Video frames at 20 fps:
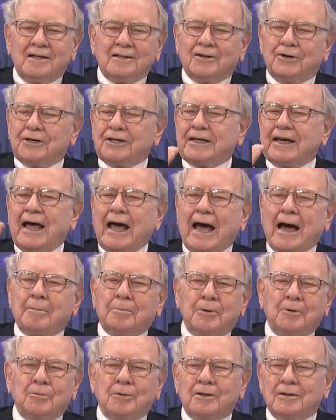going to
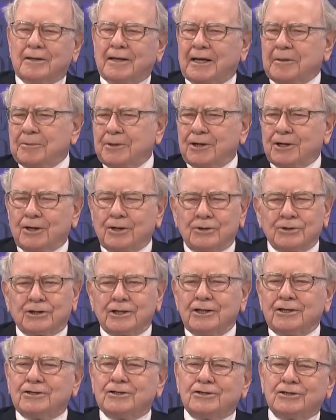happen with labor
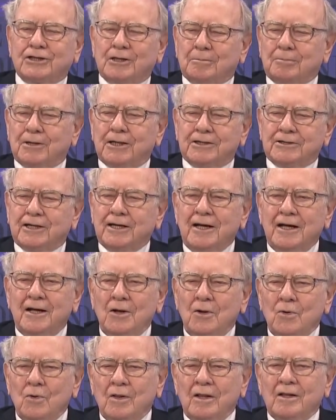negotiations someplace.
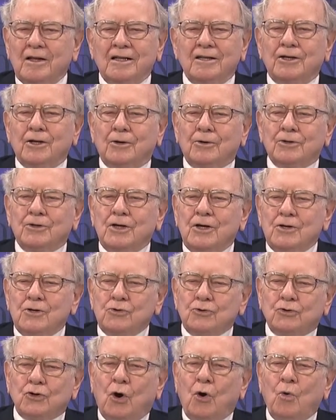You know,
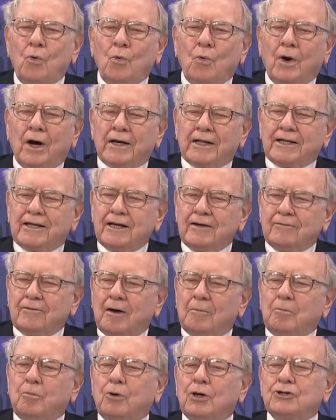you don't want to give
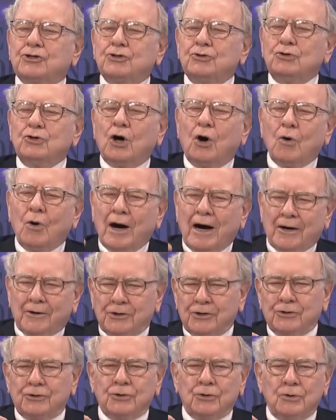up what you know how
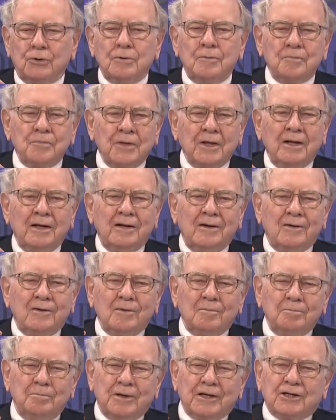to do
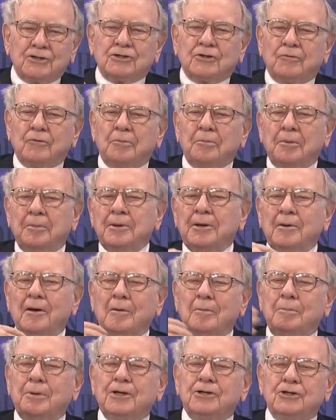because of op-
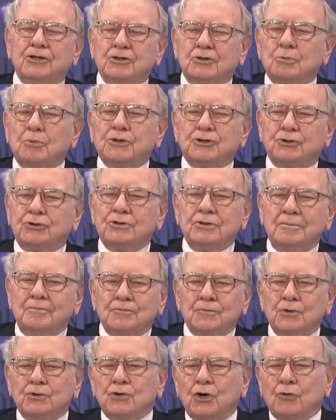opinions which
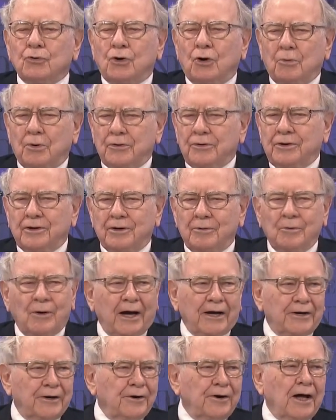you don't know whether they're
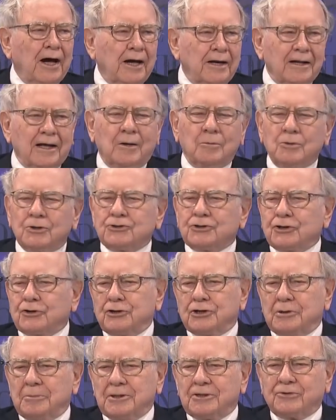right or not, and which are
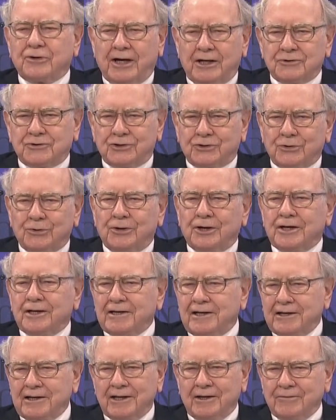going to be transitory
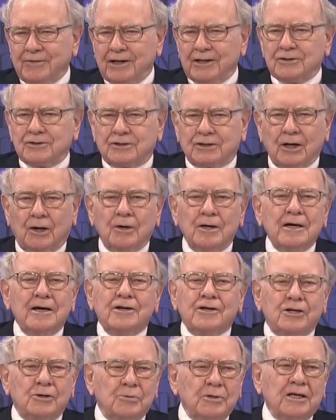in any event. So
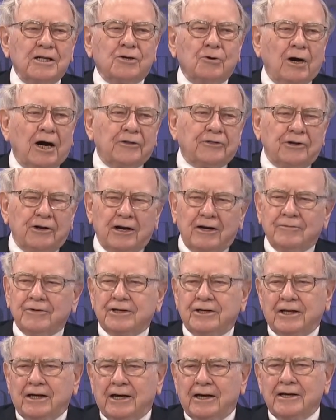you really go out there every
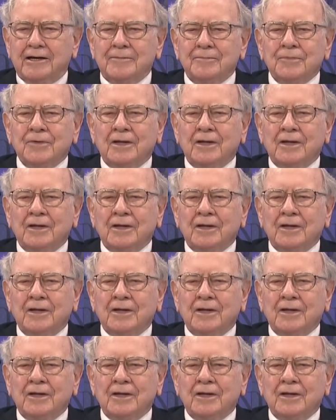day